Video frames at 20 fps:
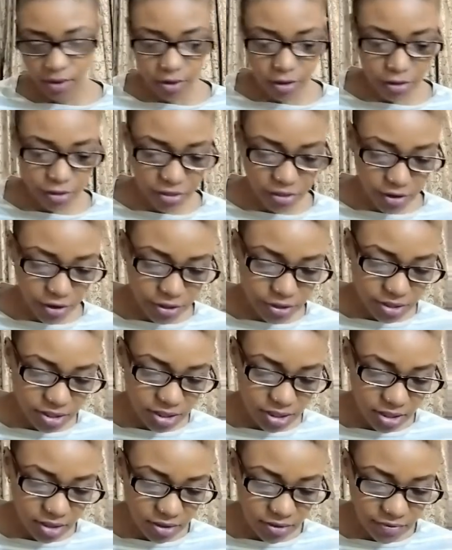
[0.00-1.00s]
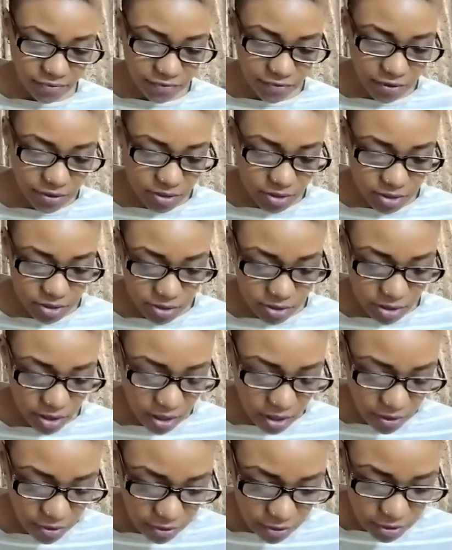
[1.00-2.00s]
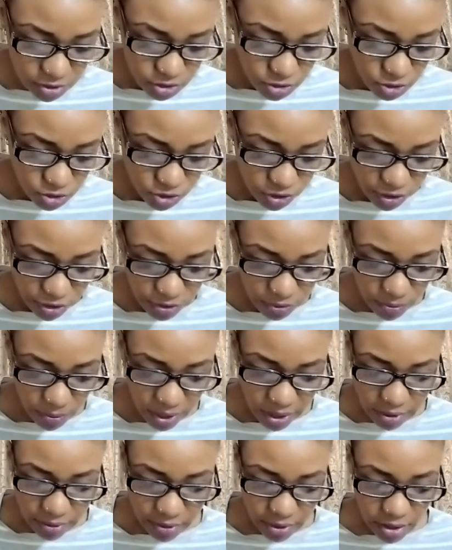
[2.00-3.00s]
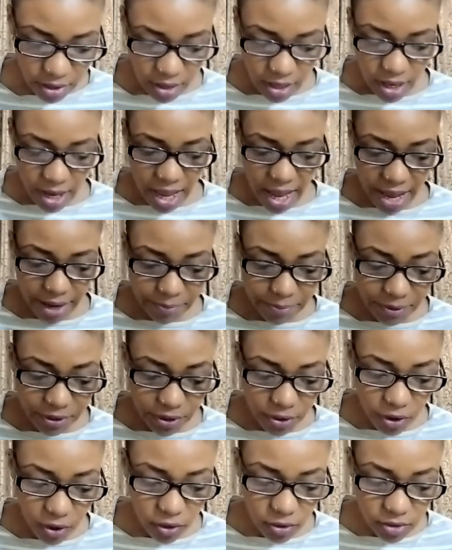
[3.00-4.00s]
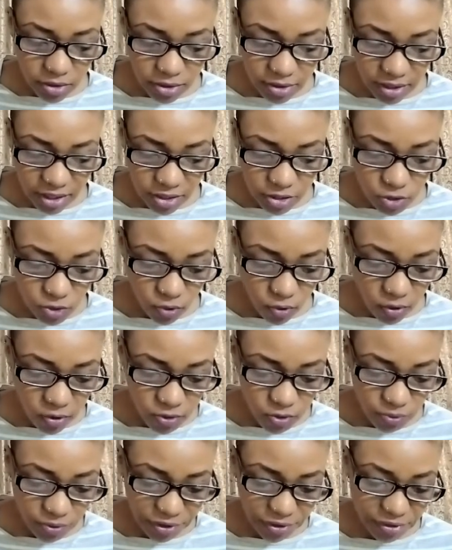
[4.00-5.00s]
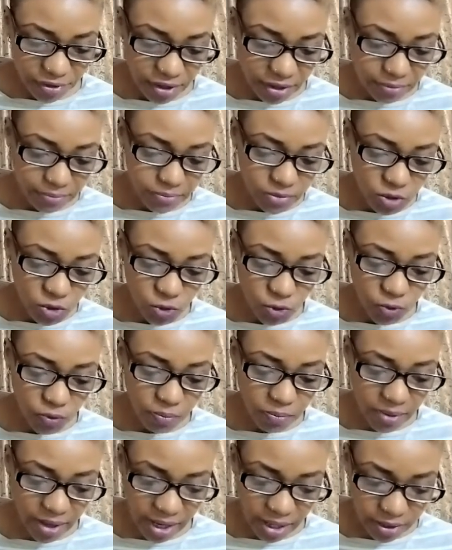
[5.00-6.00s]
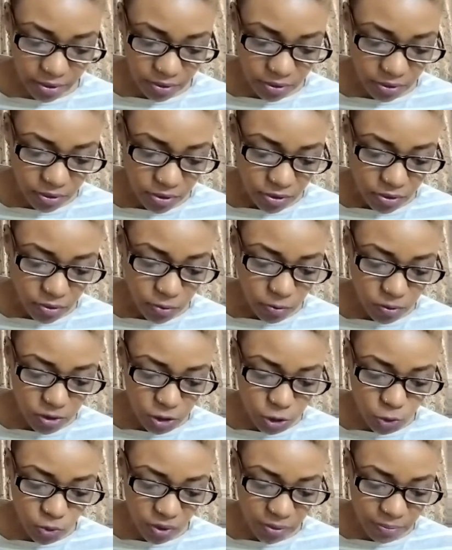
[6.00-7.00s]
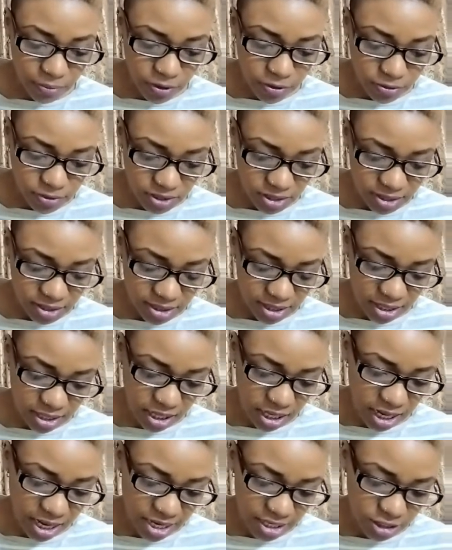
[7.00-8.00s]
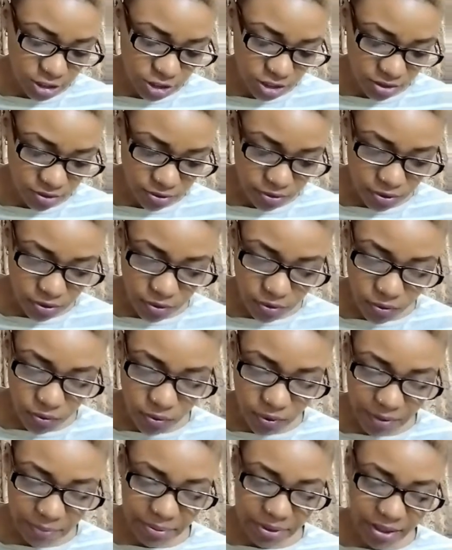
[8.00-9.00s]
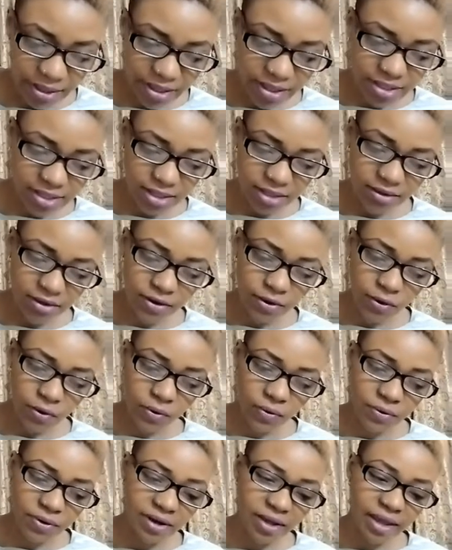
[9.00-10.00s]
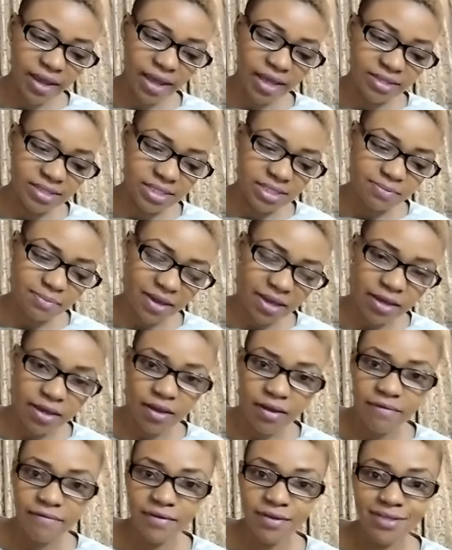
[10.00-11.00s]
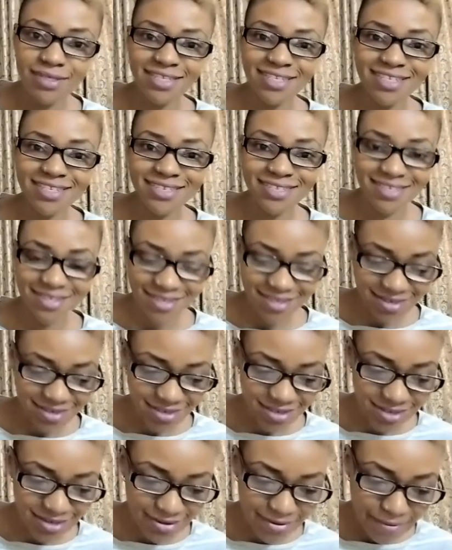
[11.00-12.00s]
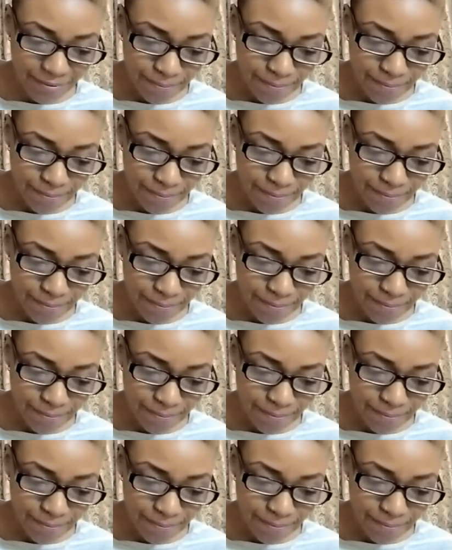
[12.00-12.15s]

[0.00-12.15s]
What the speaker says: 30 verse 30 to 31. And behold, they talked with him 2 men, which were Moses and Elijah, who appeared in glory and spake of his decease,